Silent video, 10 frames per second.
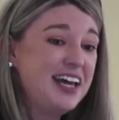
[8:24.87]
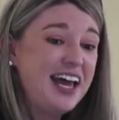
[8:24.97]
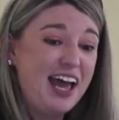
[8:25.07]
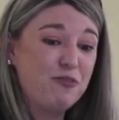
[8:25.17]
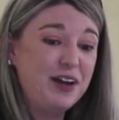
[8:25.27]

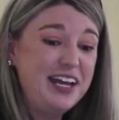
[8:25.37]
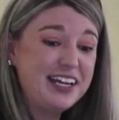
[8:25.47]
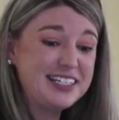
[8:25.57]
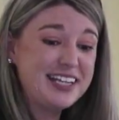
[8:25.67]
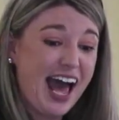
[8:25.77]
And we
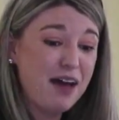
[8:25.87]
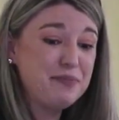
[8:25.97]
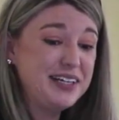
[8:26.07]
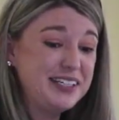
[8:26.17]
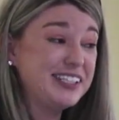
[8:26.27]
can tap
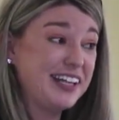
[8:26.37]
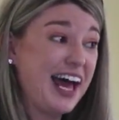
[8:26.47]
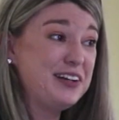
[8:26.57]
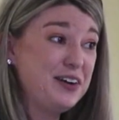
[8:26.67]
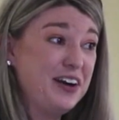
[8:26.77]
into
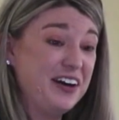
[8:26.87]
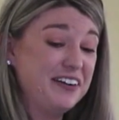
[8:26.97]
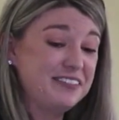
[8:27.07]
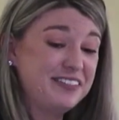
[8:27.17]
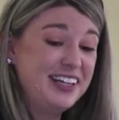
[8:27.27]
that
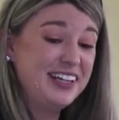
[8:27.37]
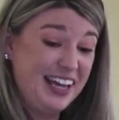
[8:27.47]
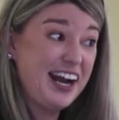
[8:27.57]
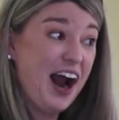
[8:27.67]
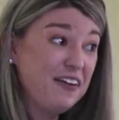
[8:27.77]
nerve
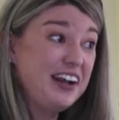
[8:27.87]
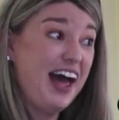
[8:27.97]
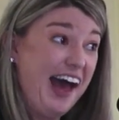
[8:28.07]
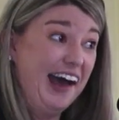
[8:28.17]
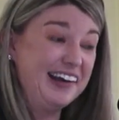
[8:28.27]
in our
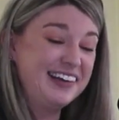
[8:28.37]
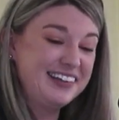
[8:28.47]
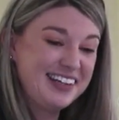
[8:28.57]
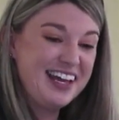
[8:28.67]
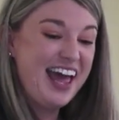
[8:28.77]
leg
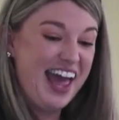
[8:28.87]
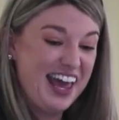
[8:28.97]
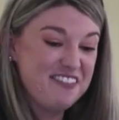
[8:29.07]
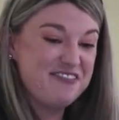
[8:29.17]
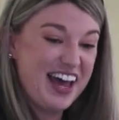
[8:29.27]

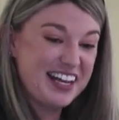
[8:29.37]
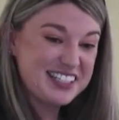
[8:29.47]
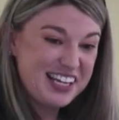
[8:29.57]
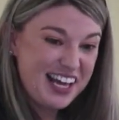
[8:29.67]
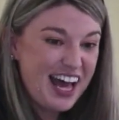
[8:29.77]
and affect
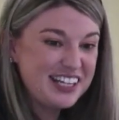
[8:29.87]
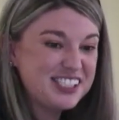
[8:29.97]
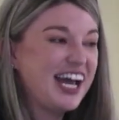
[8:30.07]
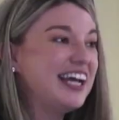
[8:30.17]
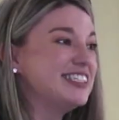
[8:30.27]

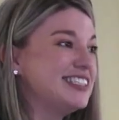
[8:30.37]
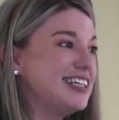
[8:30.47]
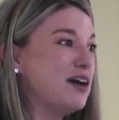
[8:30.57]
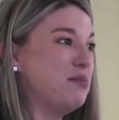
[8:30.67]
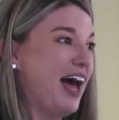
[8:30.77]
changes in
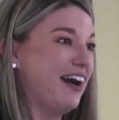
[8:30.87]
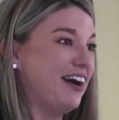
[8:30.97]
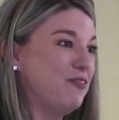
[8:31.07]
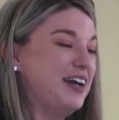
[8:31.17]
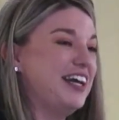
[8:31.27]
our
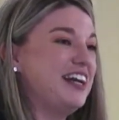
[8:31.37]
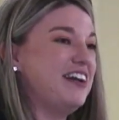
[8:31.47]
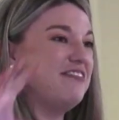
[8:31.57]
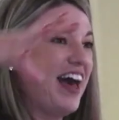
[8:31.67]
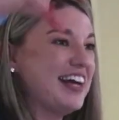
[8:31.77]
bladder. We can
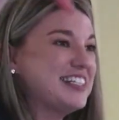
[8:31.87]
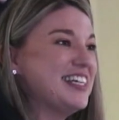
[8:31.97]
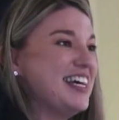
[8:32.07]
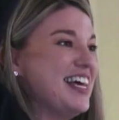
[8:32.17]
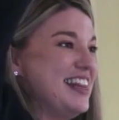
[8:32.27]

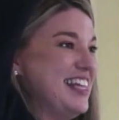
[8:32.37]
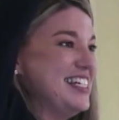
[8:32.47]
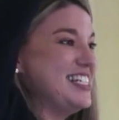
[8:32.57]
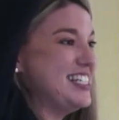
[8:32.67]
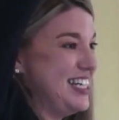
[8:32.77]
affect
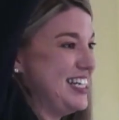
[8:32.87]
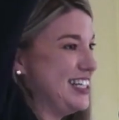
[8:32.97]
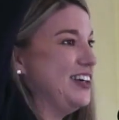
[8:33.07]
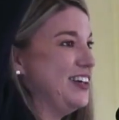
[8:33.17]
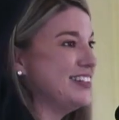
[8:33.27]
this
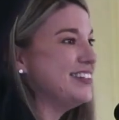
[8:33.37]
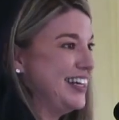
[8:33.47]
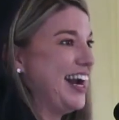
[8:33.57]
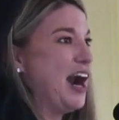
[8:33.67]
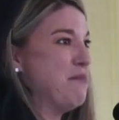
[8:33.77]
signal
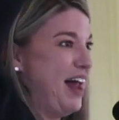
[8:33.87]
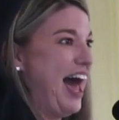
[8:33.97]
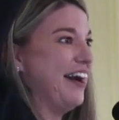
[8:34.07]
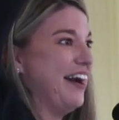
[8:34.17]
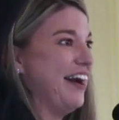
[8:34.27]
in our
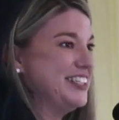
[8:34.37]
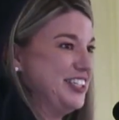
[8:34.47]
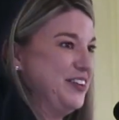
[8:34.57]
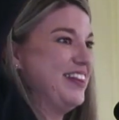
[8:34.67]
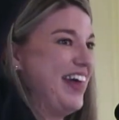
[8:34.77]
bladder
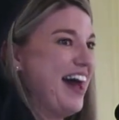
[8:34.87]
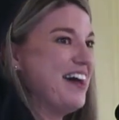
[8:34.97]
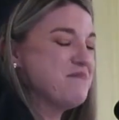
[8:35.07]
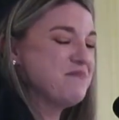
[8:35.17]
doing that.